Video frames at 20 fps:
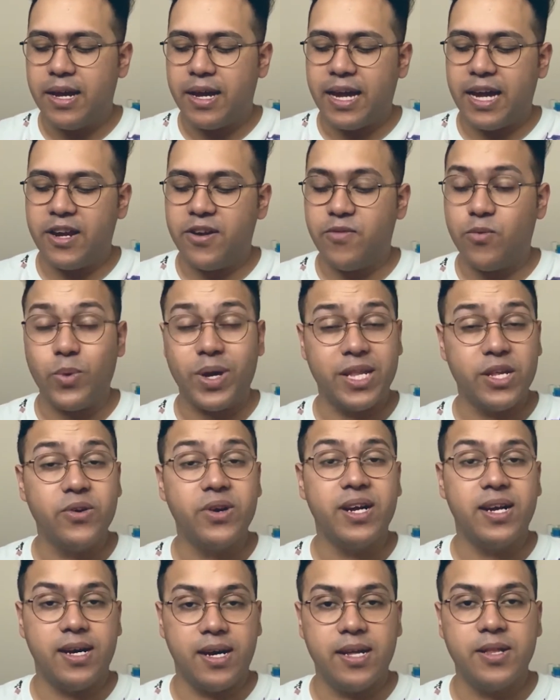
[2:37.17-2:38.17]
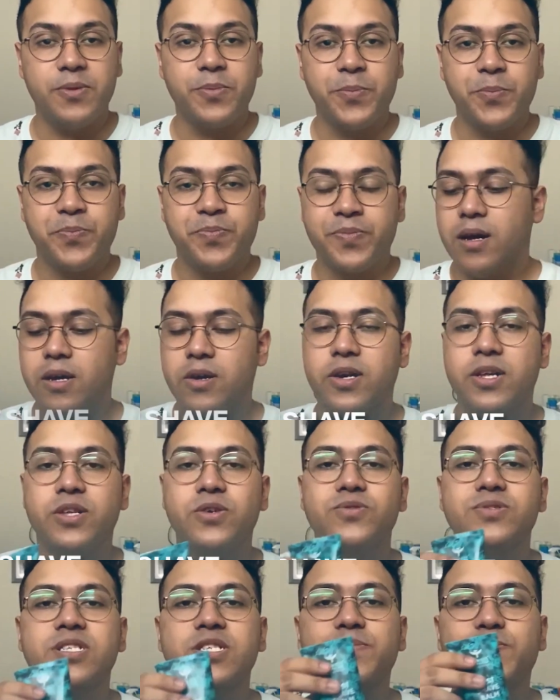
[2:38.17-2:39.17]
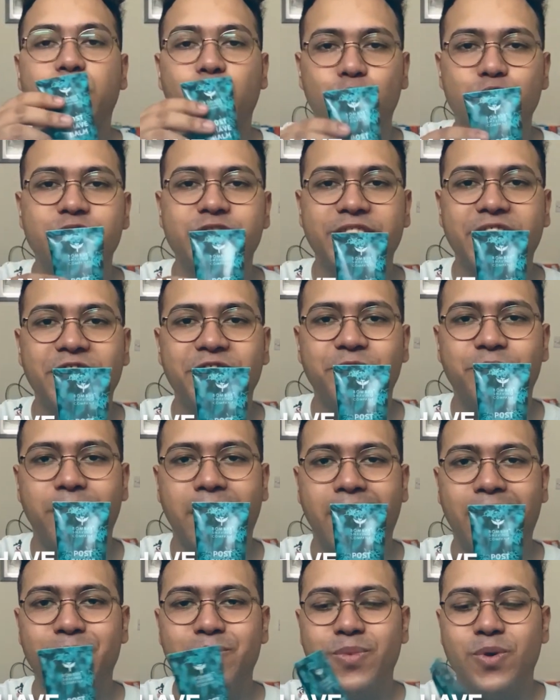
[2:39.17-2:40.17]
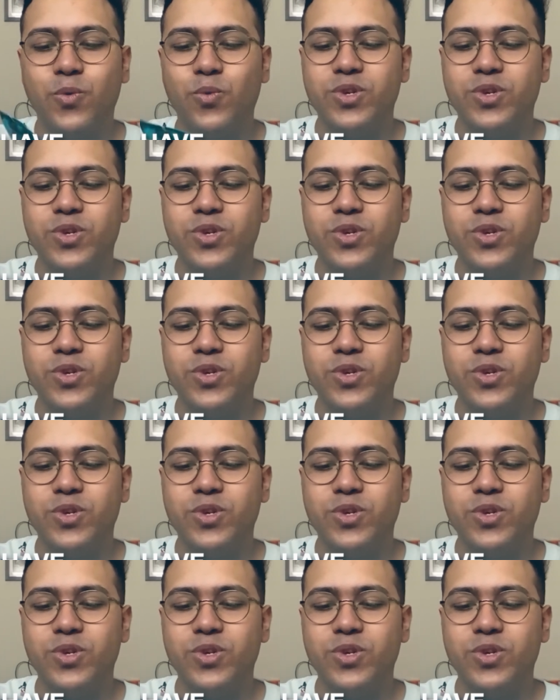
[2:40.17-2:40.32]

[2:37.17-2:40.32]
And when you're done, you can use this Post Shave Balm,